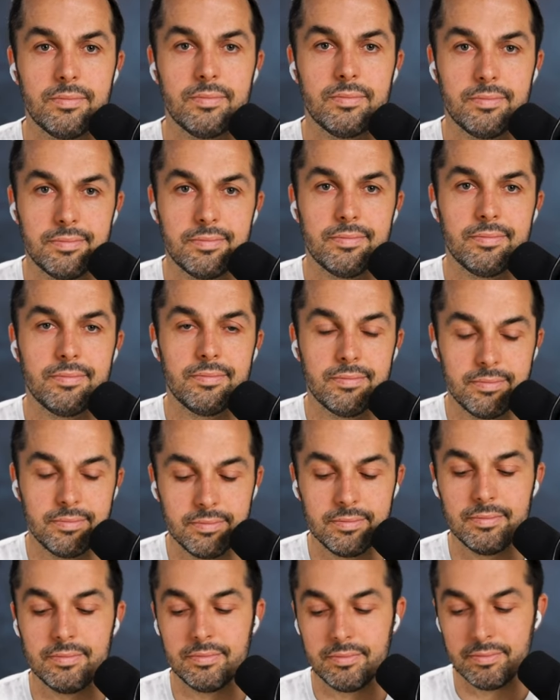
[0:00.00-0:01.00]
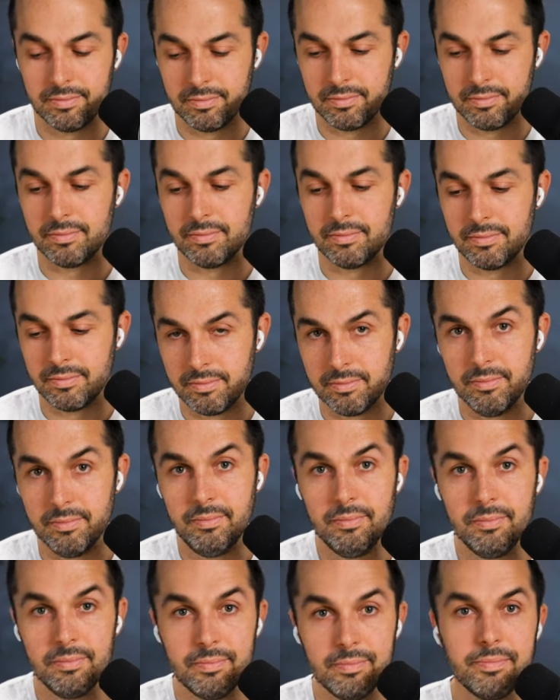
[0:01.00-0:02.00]

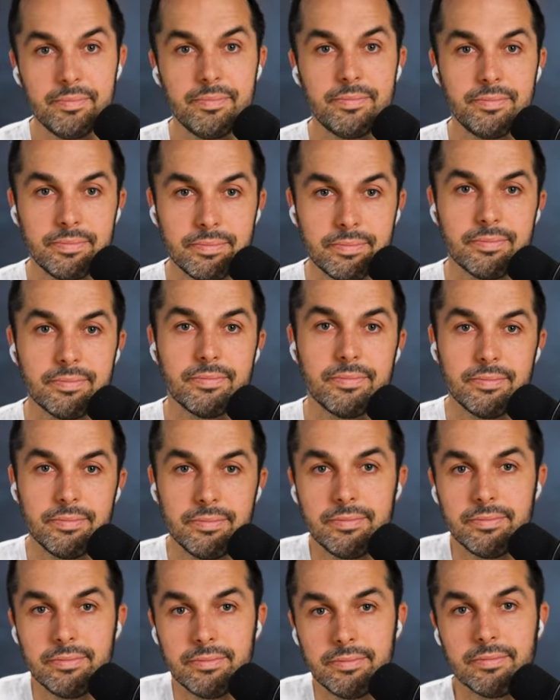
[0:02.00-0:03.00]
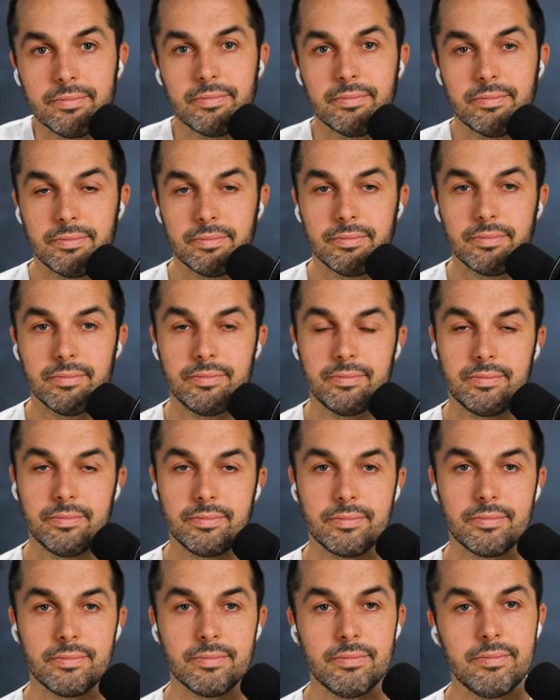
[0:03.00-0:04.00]

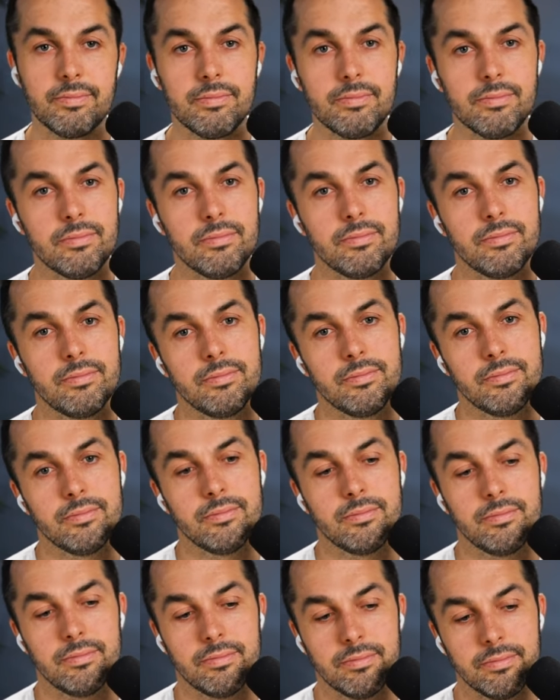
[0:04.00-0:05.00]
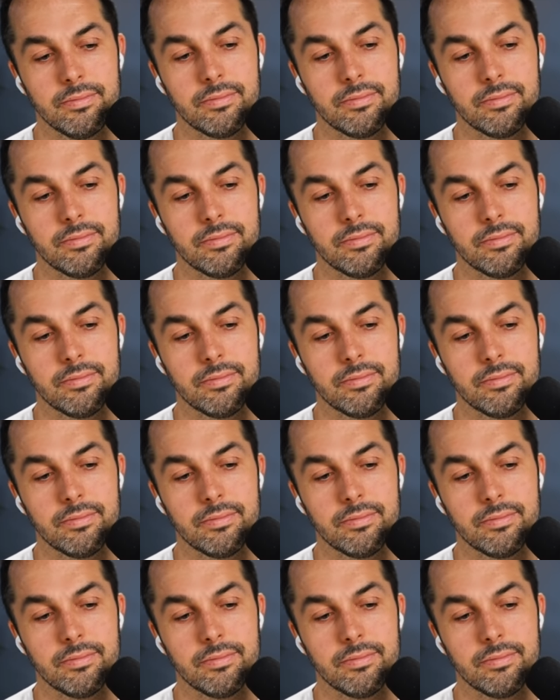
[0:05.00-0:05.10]
(not speaking)